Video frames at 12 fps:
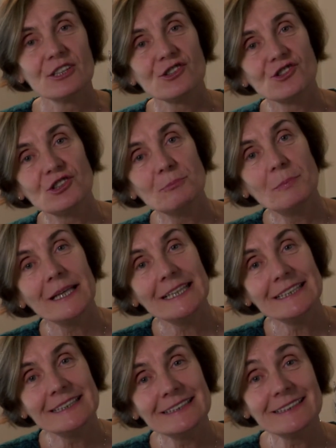She
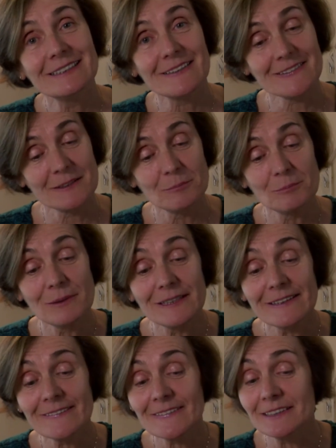pinned a
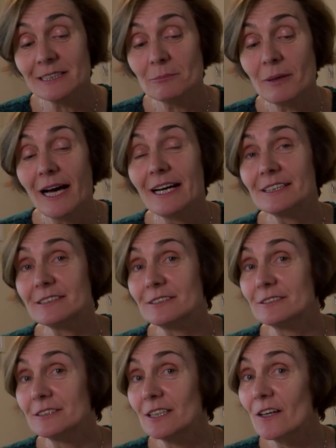simplicity
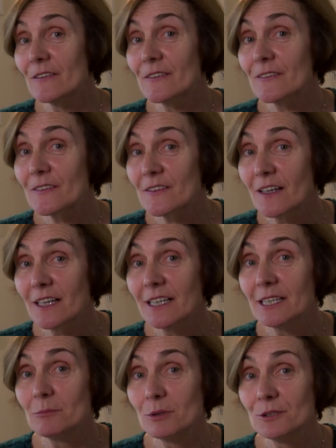pattern on
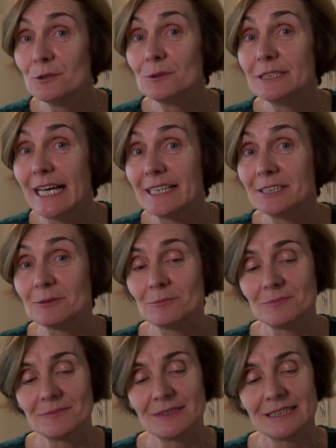sky blue
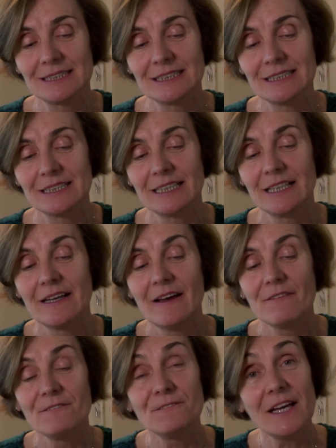denim,
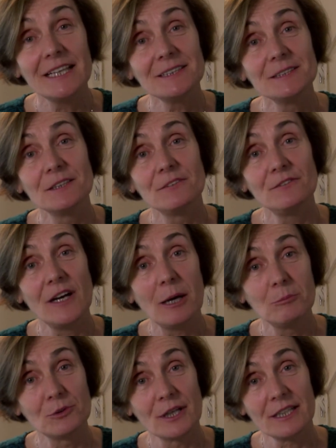fed the
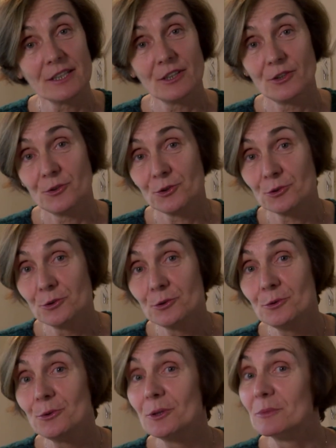fabric
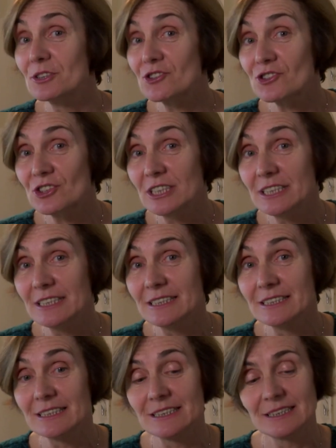through the
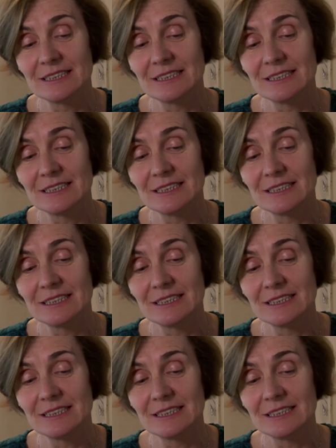machine,